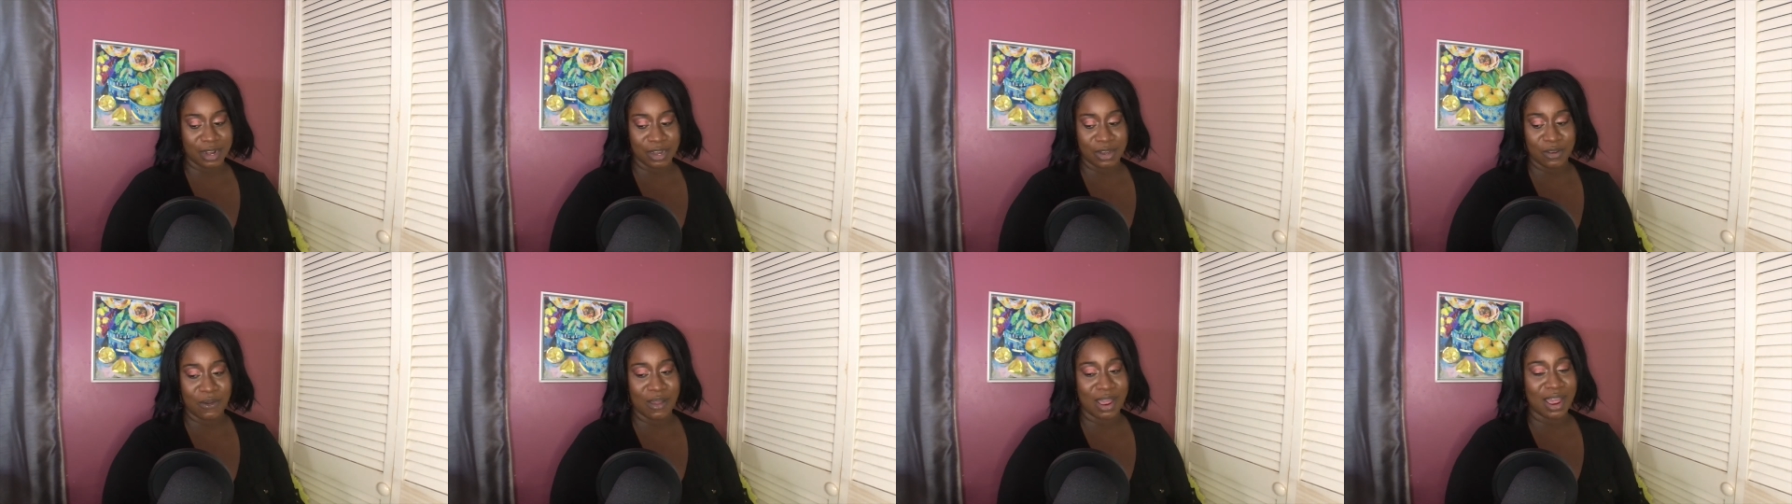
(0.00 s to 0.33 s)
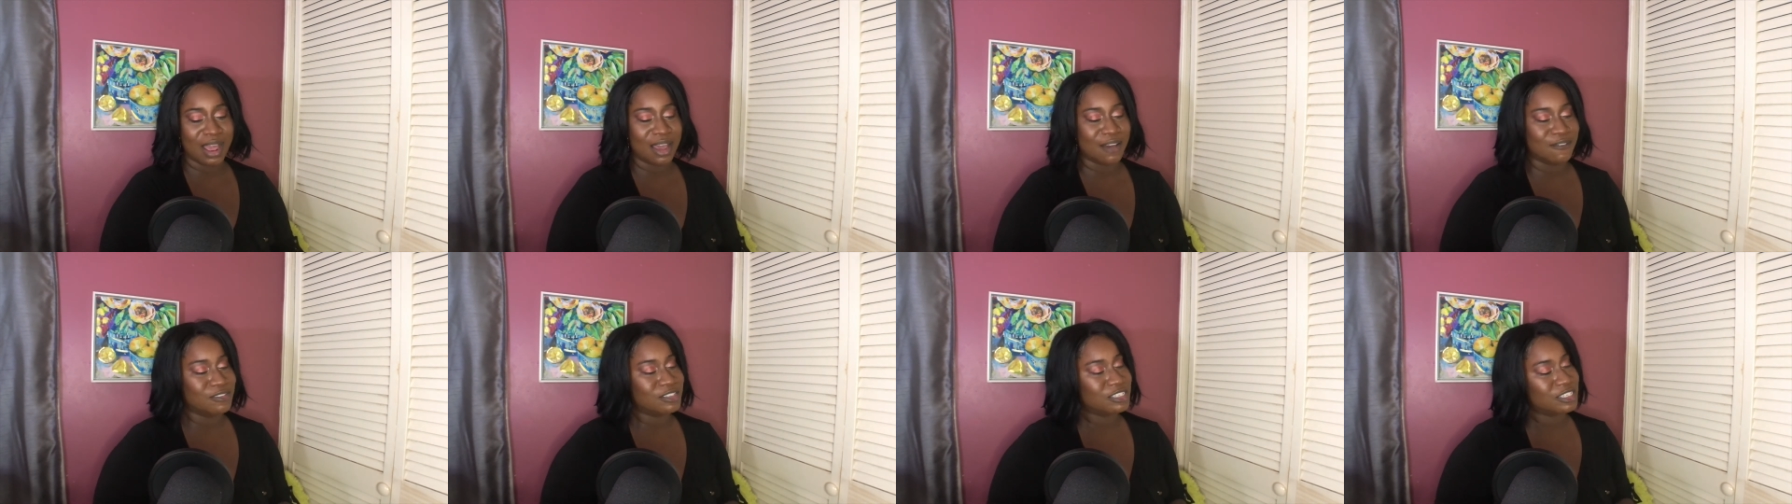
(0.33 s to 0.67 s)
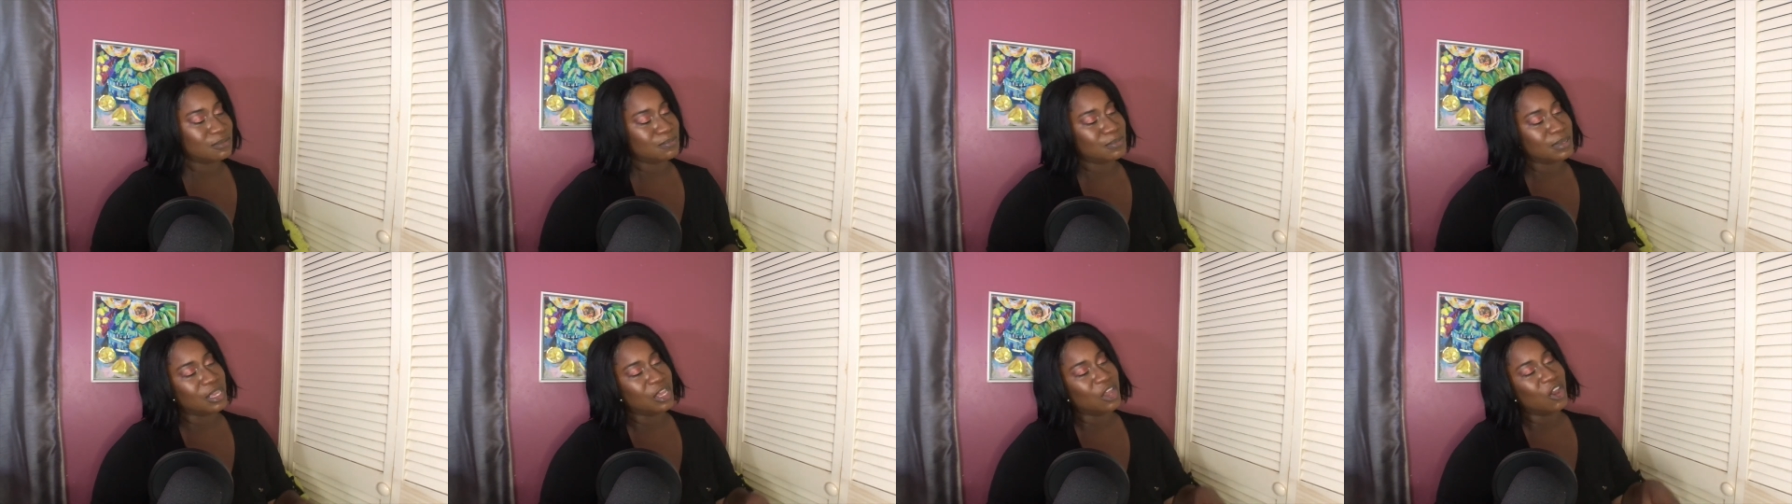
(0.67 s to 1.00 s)
You have to
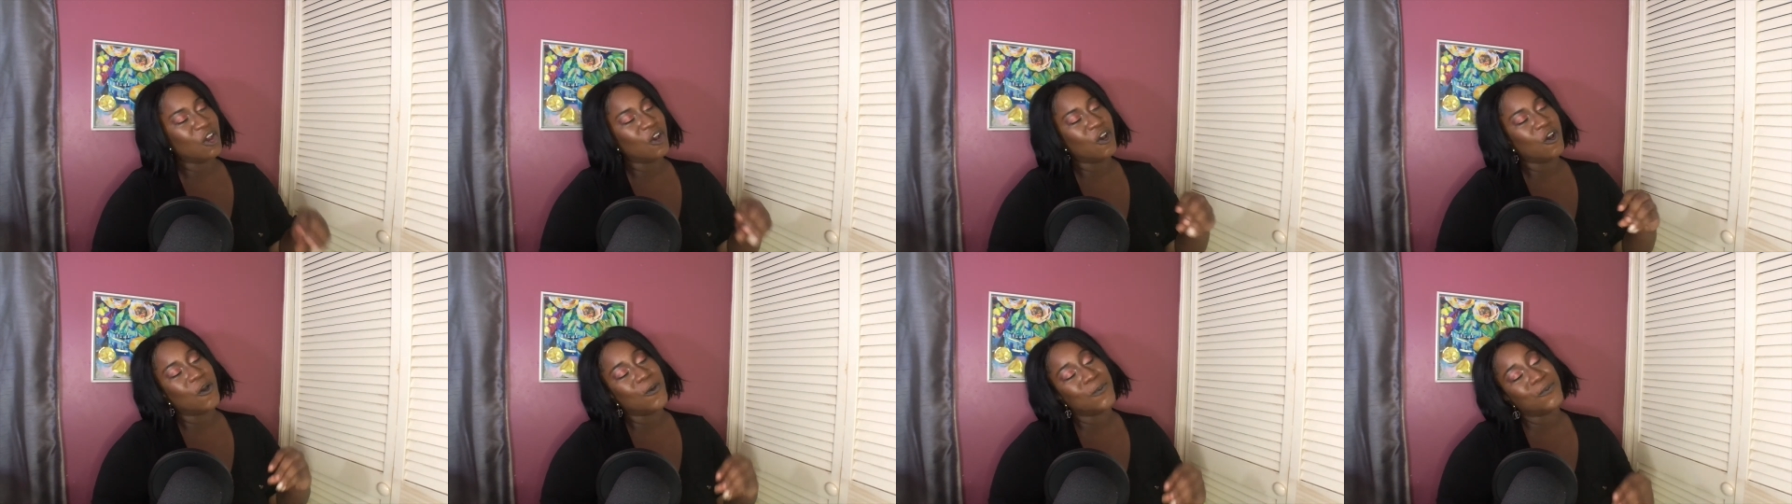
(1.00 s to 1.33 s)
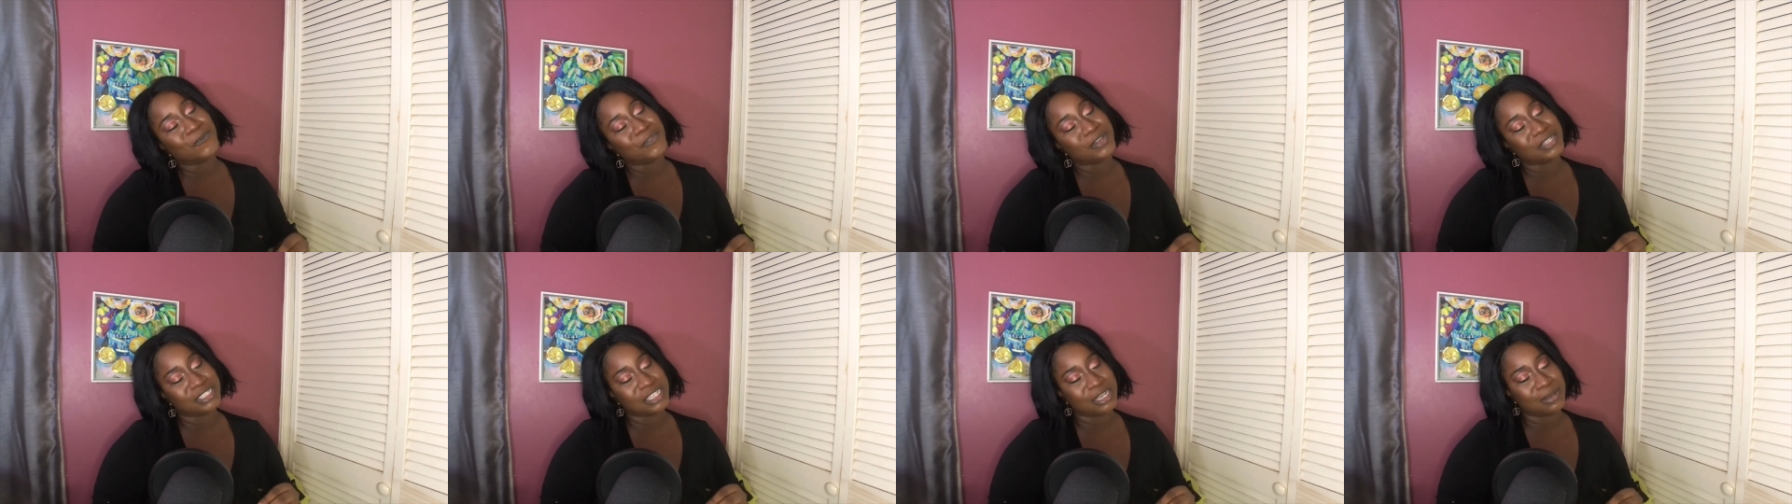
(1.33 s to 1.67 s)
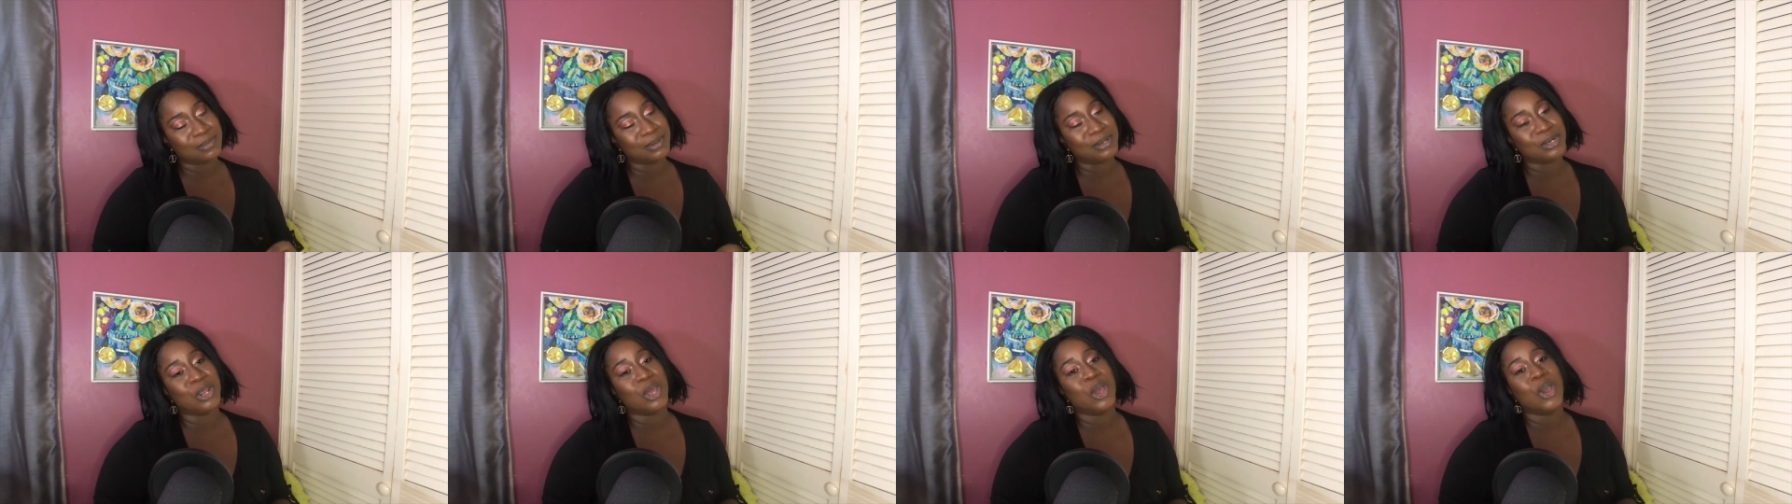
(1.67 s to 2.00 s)
be
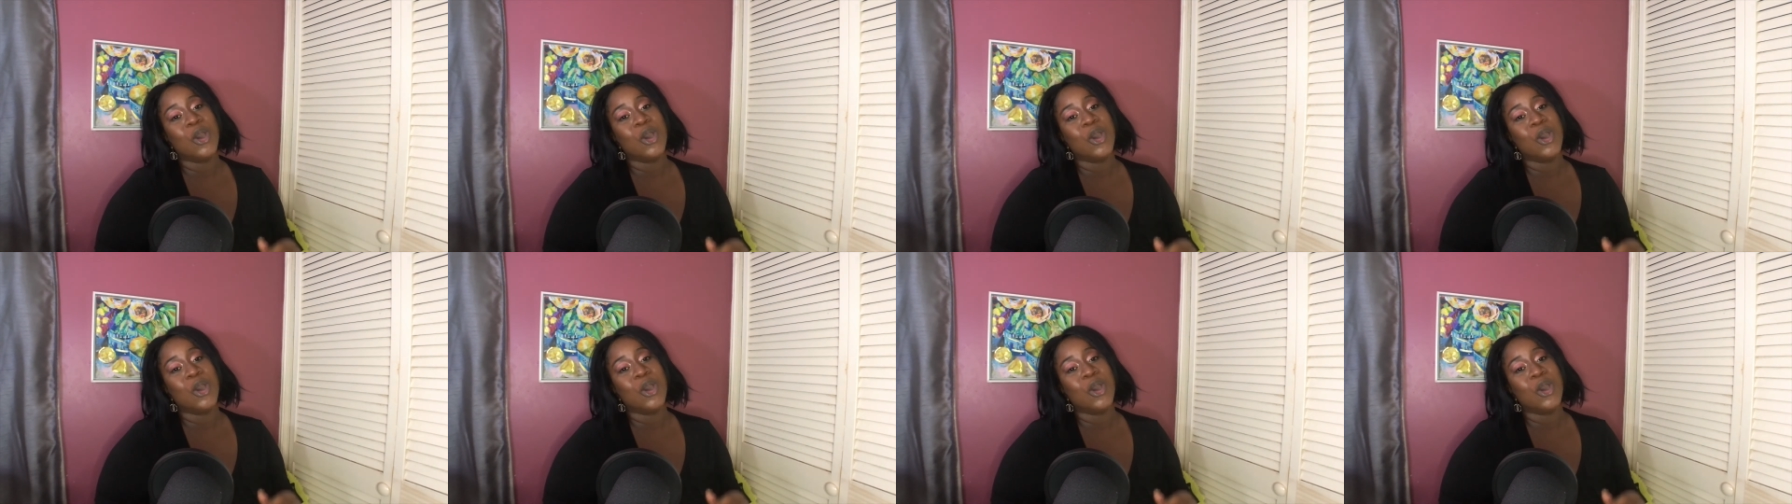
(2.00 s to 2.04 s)
comfortable